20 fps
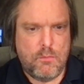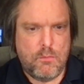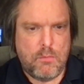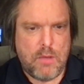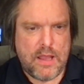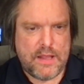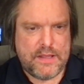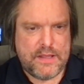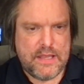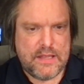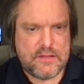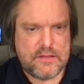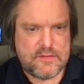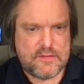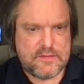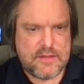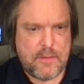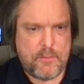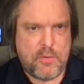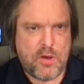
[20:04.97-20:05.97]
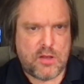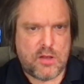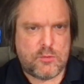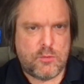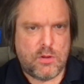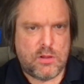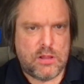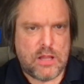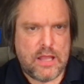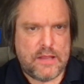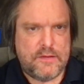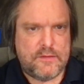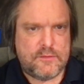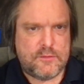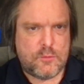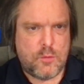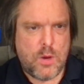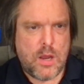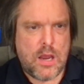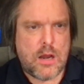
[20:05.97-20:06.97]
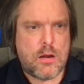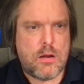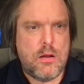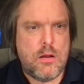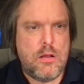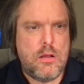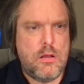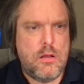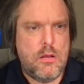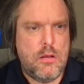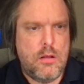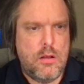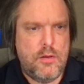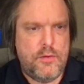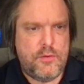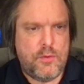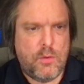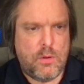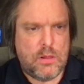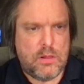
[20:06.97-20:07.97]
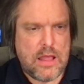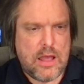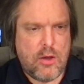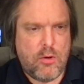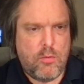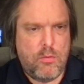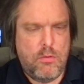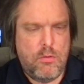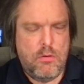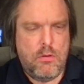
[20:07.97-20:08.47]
my king to step onto a light square to allow